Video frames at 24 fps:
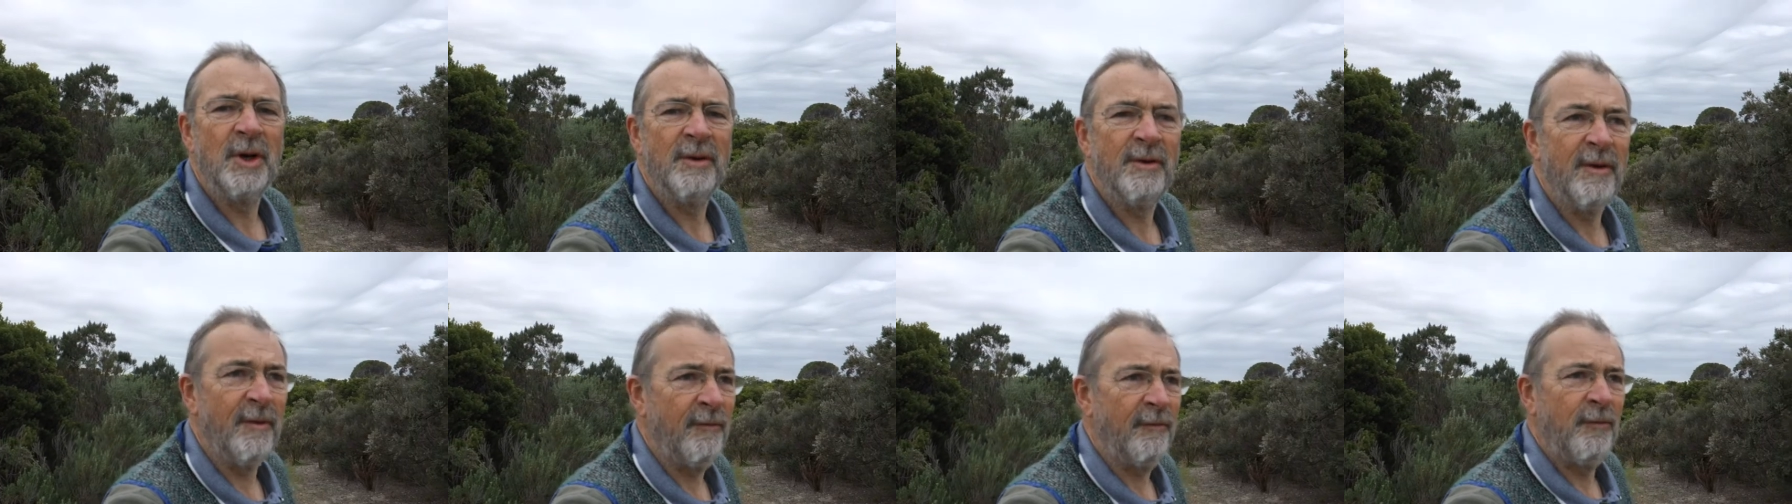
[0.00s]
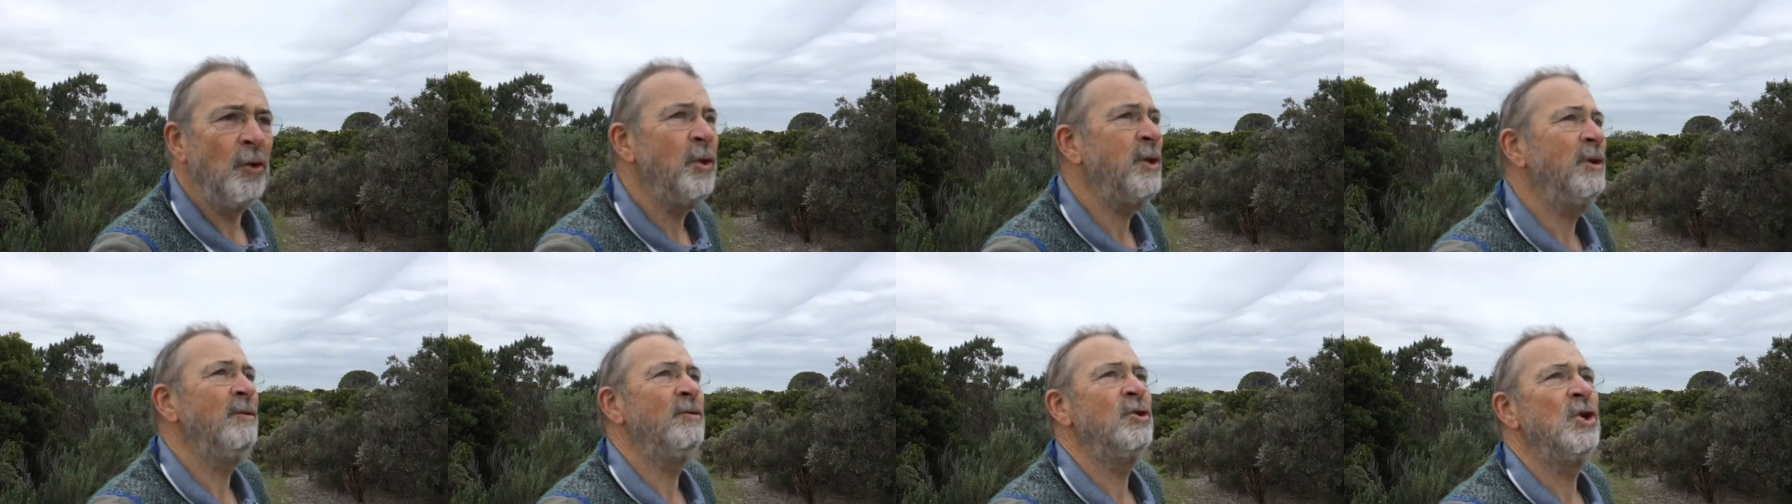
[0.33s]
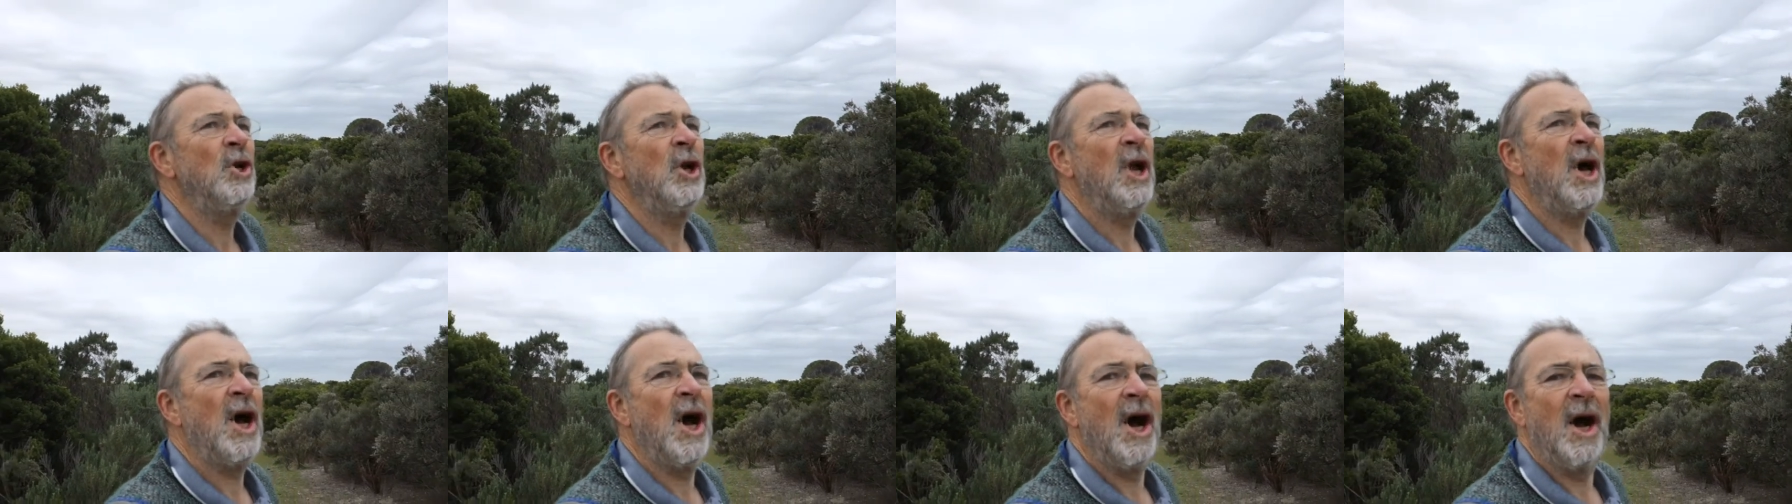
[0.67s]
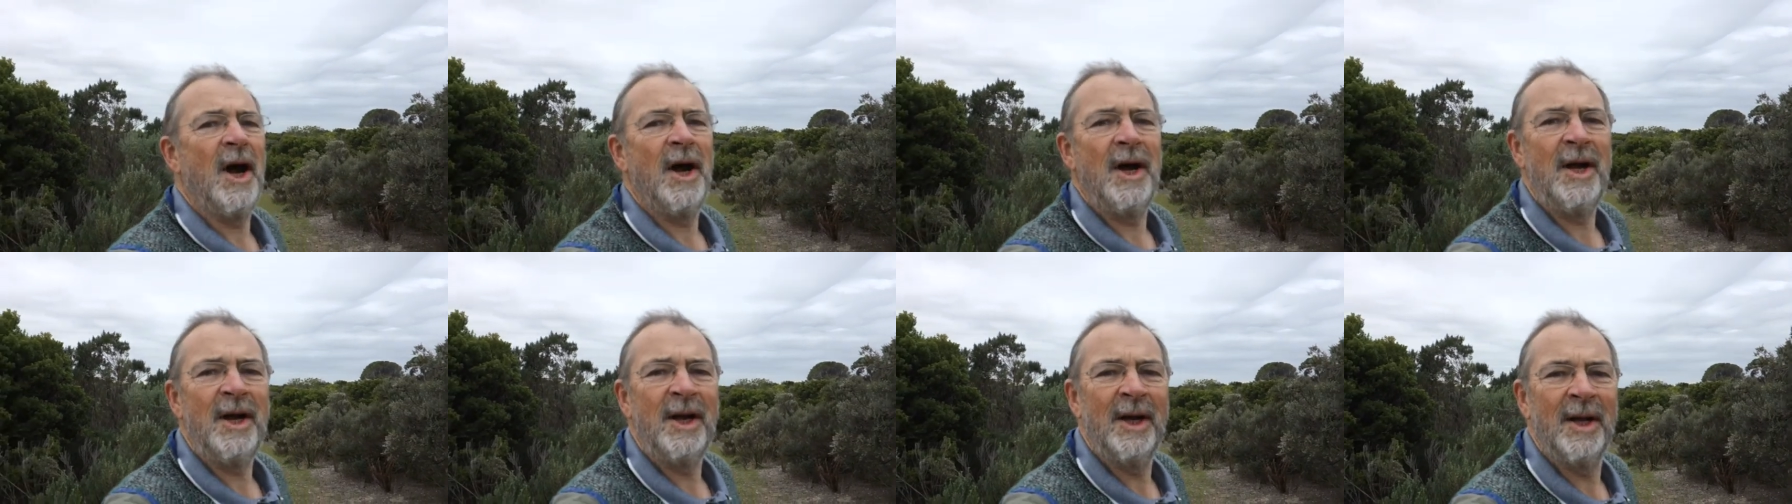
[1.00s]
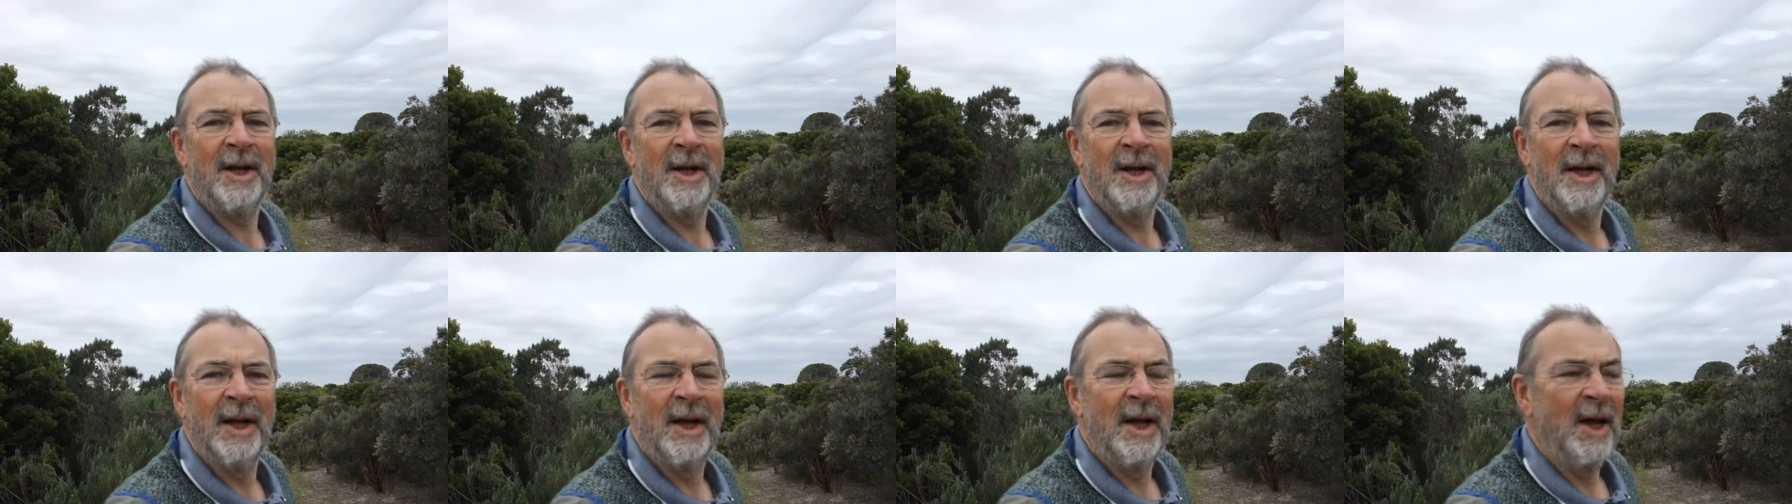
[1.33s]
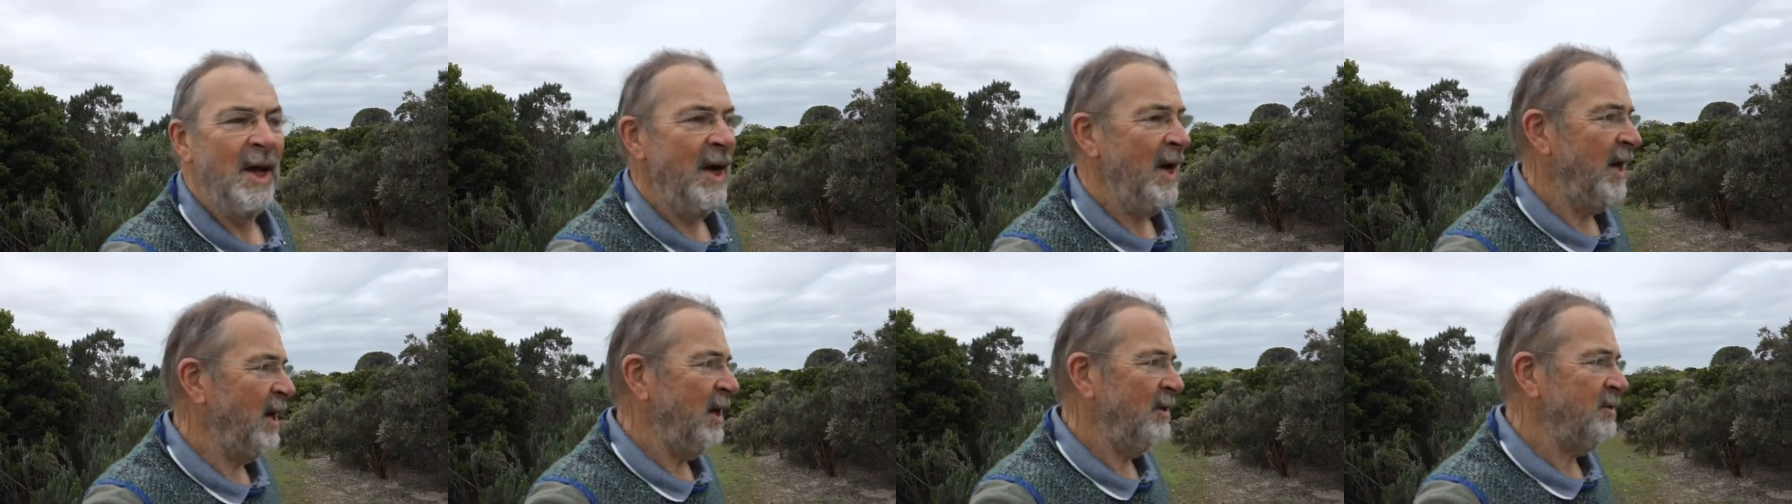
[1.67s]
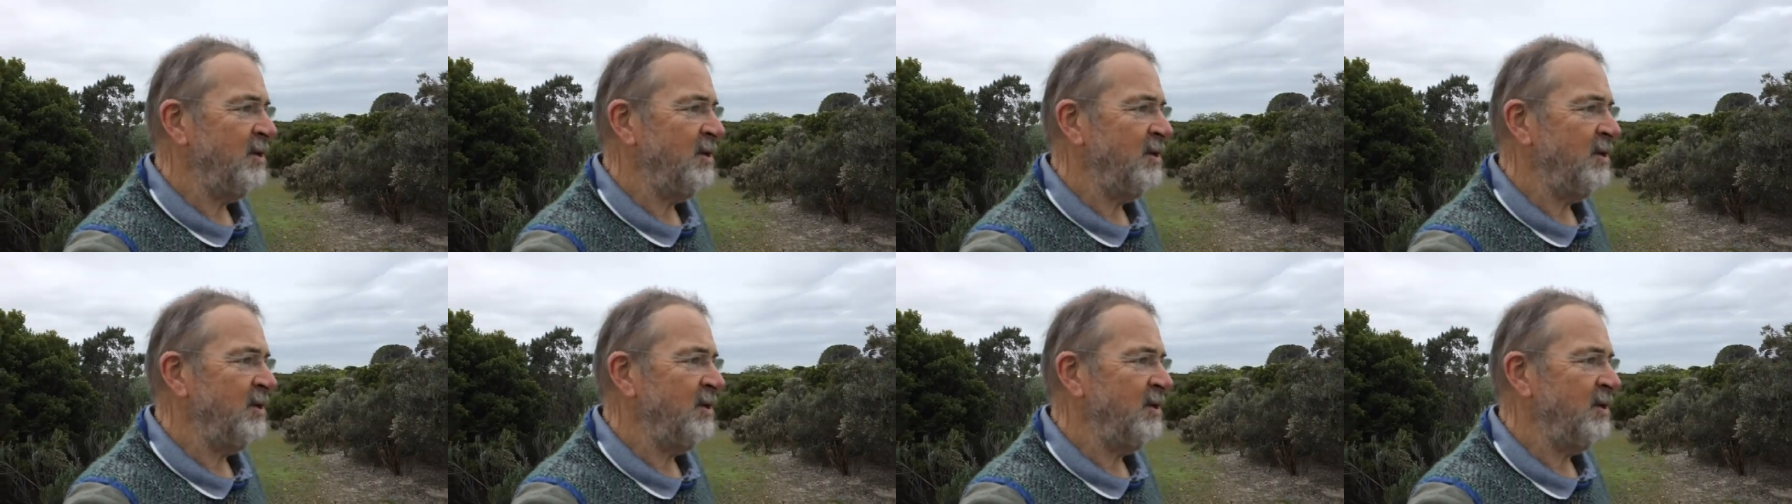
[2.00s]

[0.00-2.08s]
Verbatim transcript: of the 4th of July and I've